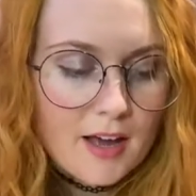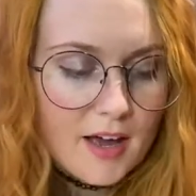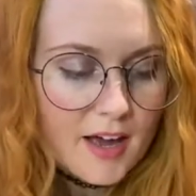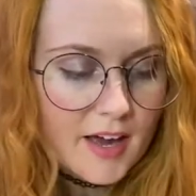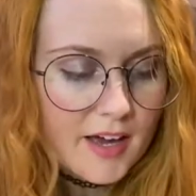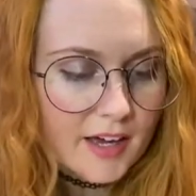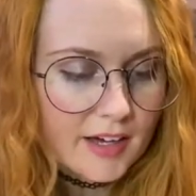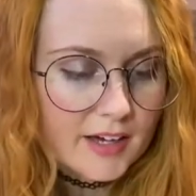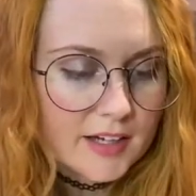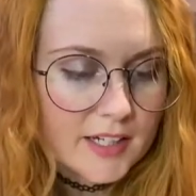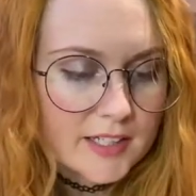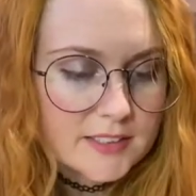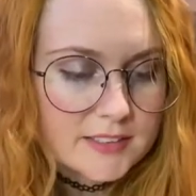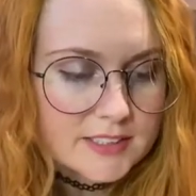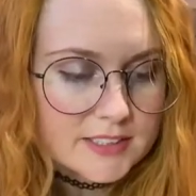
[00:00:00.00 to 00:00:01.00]

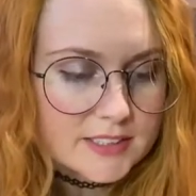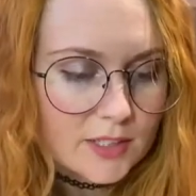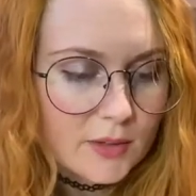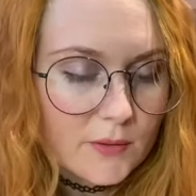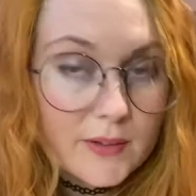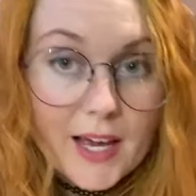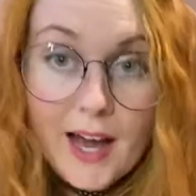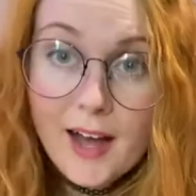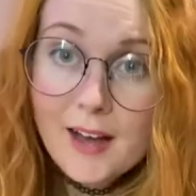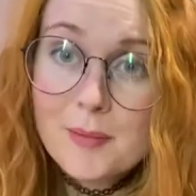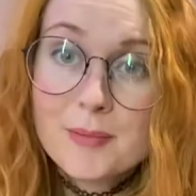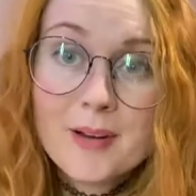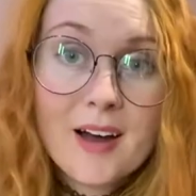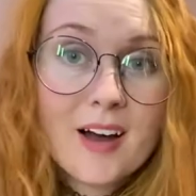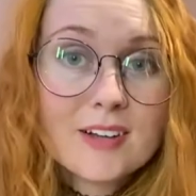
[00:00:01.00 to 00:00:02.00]
And so yeah,
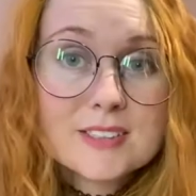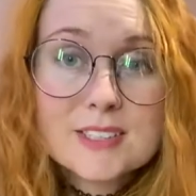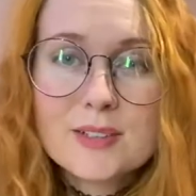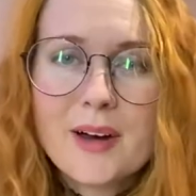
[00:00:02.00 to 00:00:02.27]
also